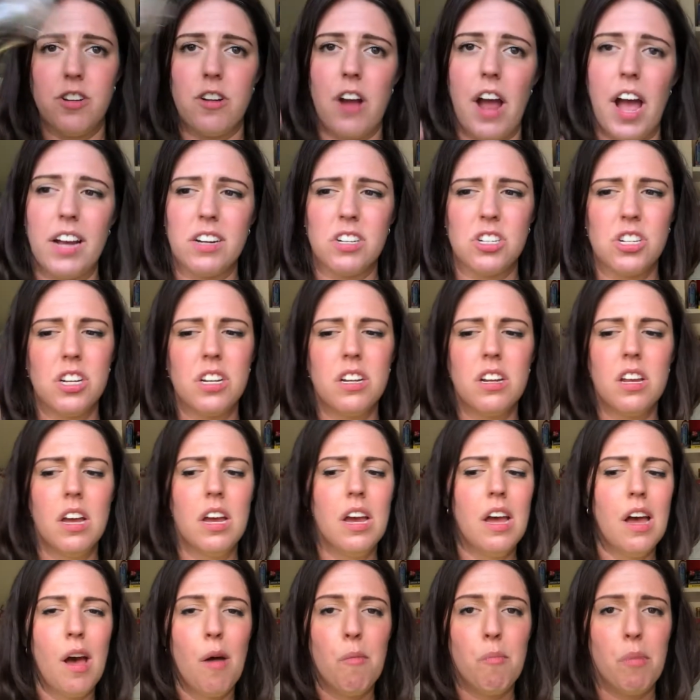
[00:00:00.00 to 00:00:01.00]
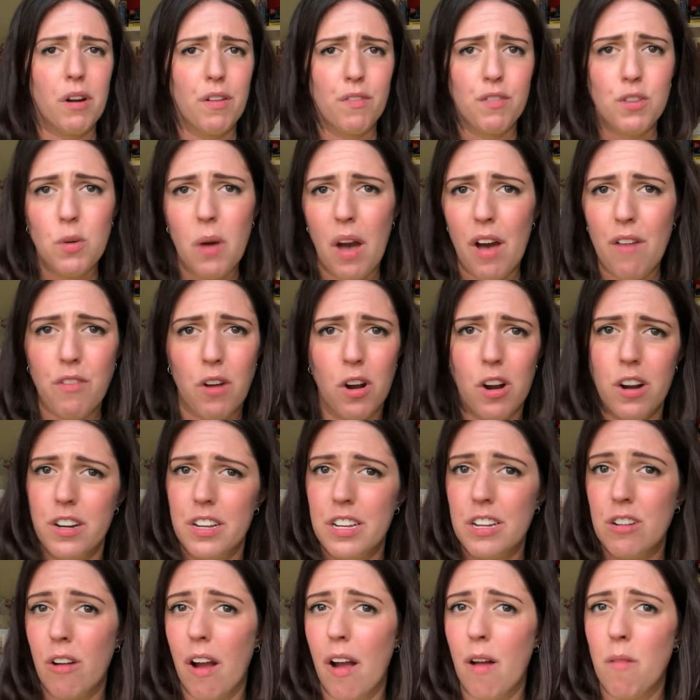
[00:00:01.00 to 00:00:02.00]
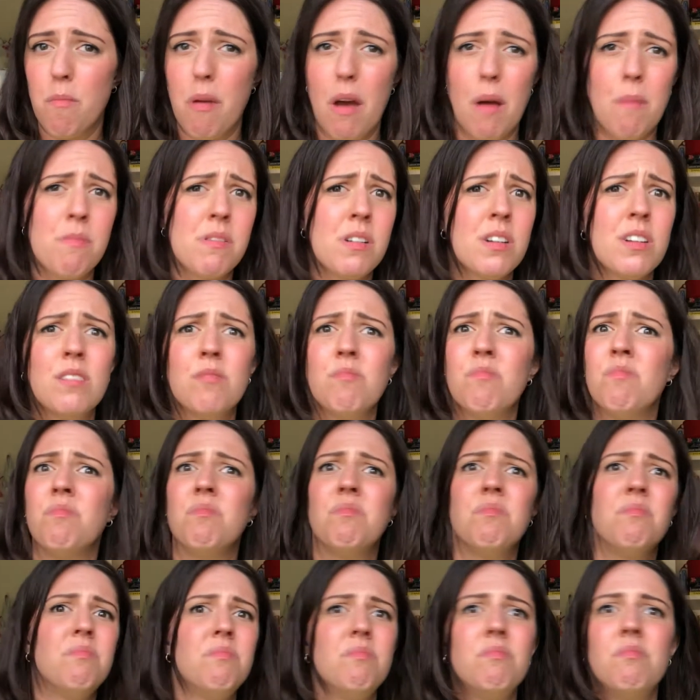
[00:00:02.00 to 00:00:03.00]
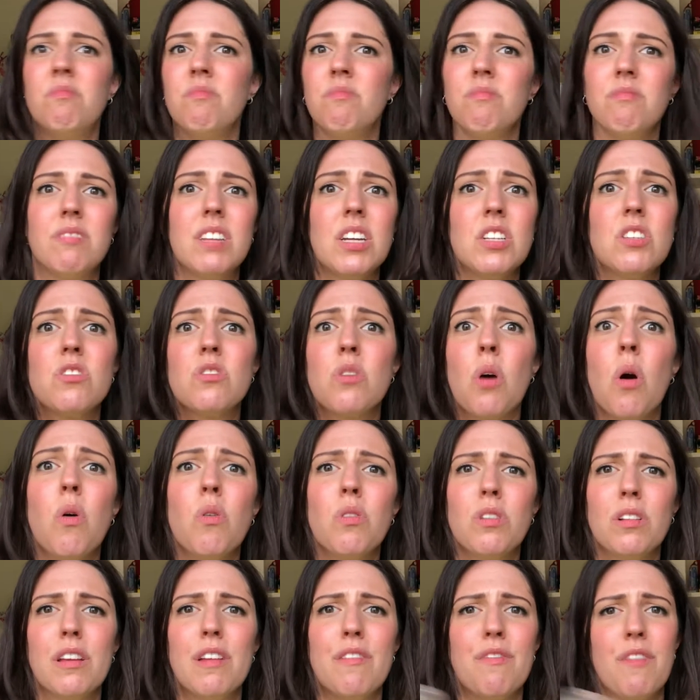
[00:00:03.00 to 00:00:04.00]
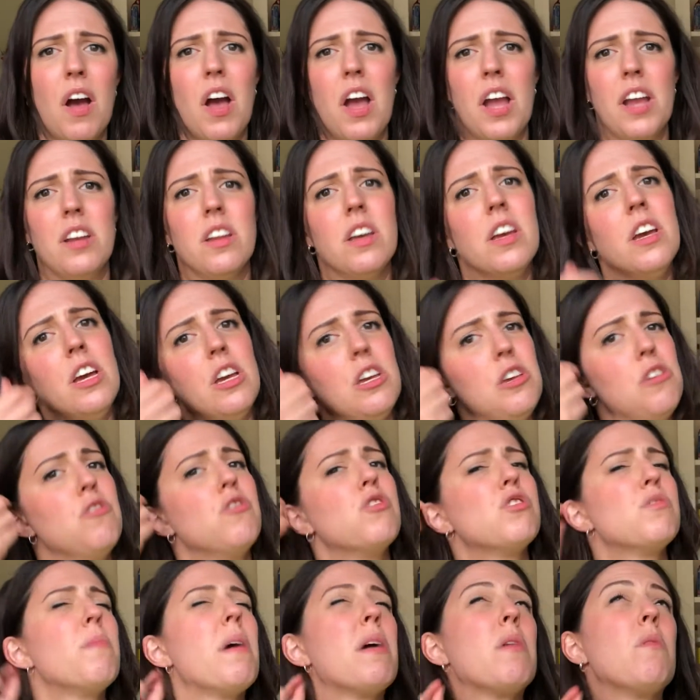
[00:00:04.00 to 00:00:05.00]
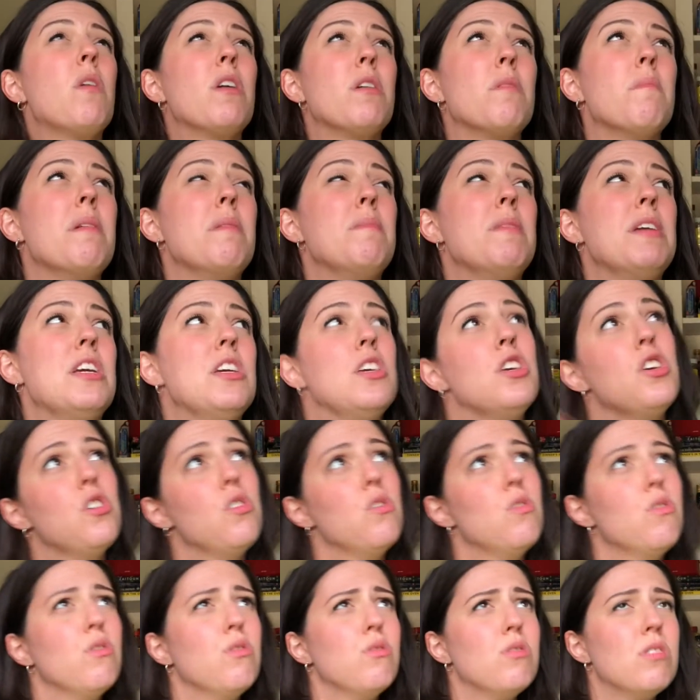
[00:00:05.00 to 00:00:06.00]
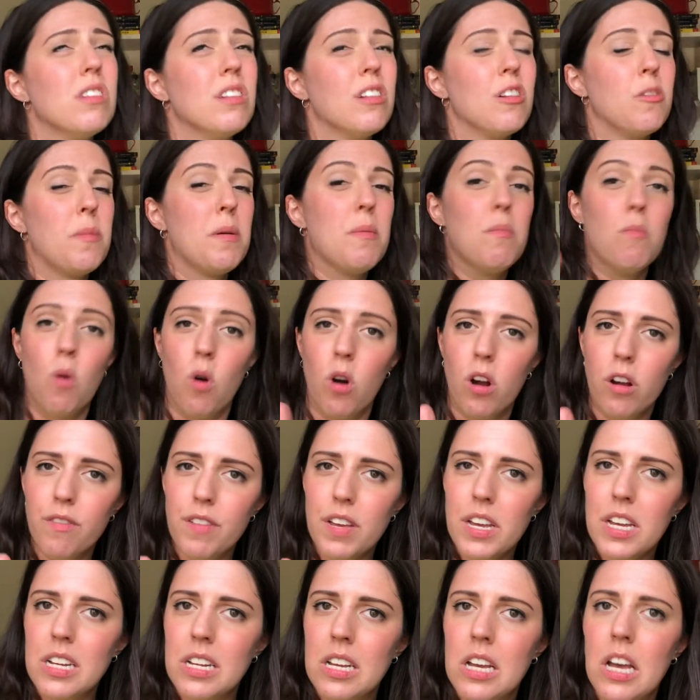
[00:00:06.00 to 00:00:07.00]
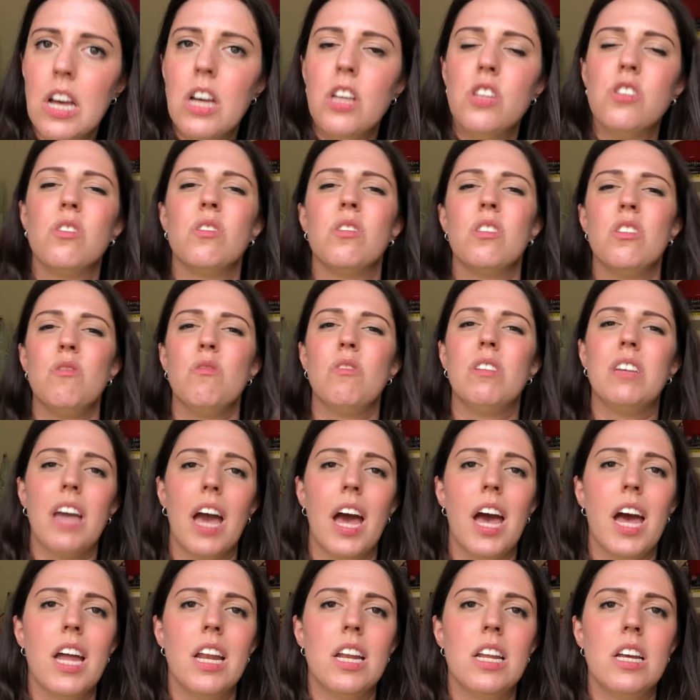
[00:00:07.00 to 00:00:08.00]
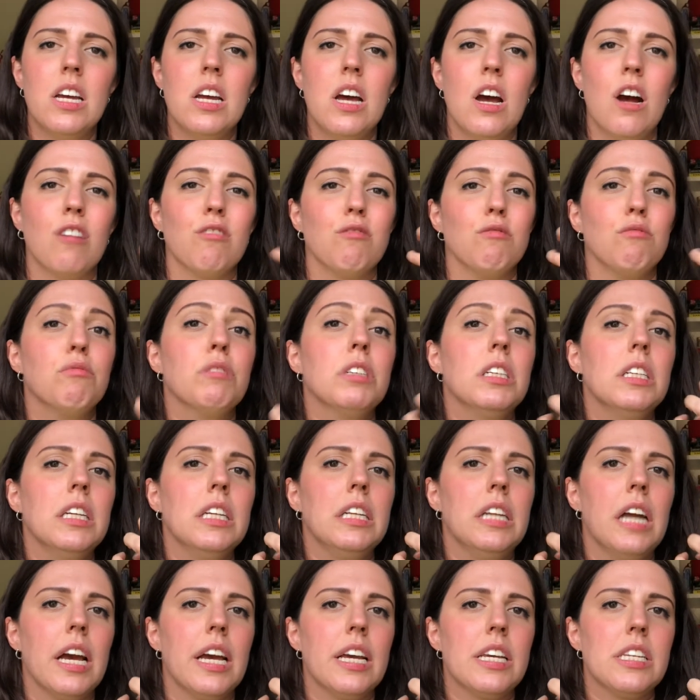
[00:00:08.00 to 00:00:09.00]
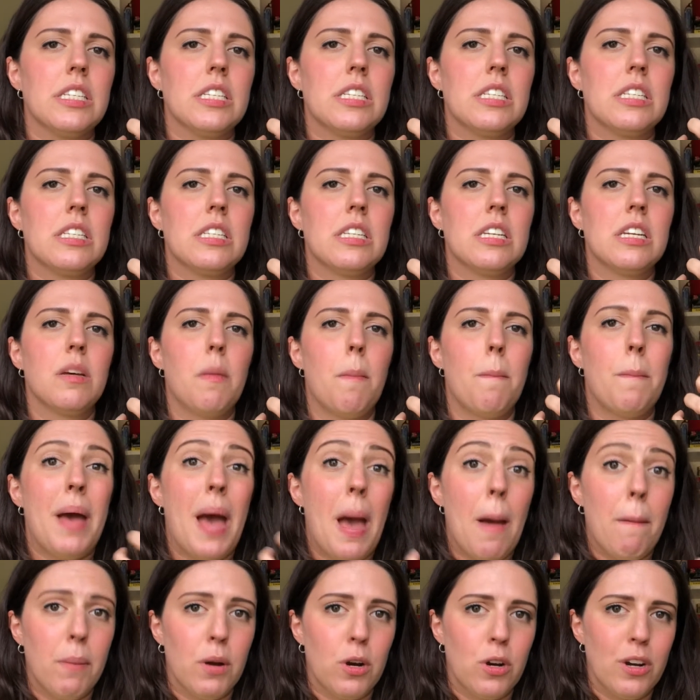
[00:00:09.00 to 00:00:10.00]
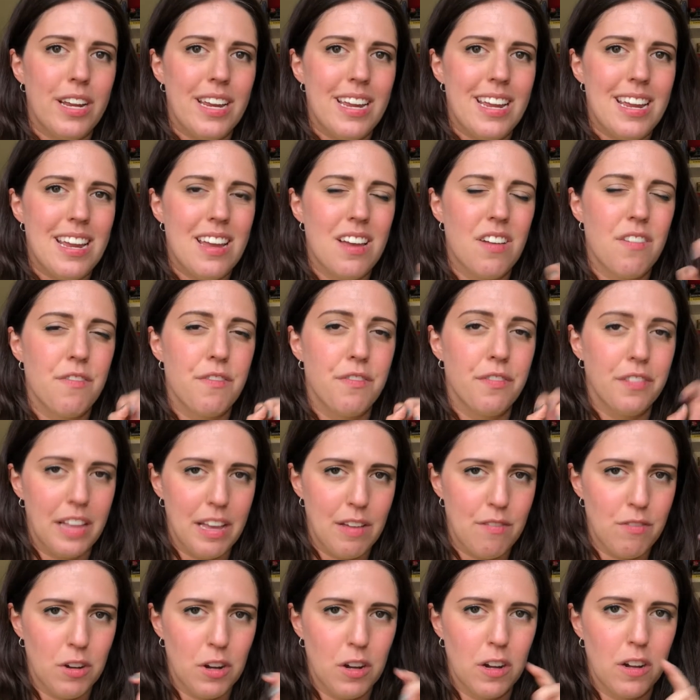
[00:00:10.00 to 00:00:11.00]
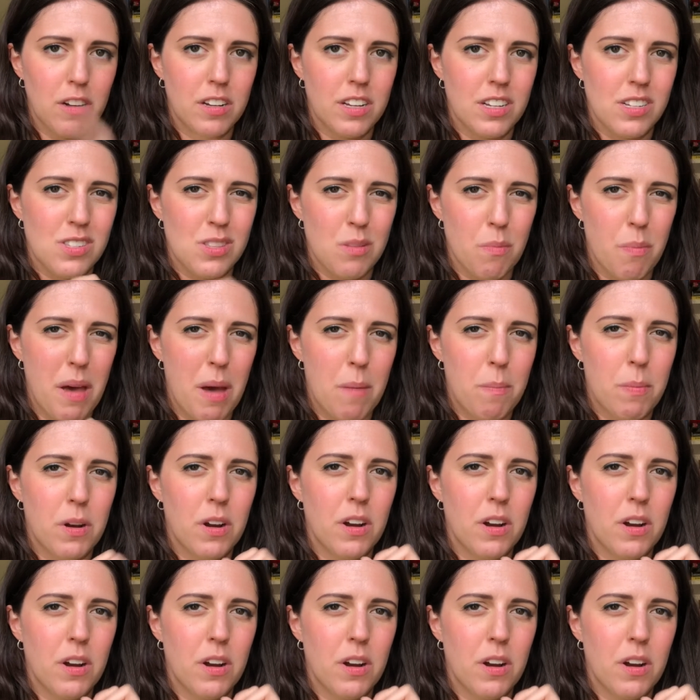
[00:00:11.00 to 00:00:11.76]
action. But if you have already ground pepper, that's totally fine. You just might want to maybe use a little bit more of it so that you get a really nice peppery flavor, because the pepper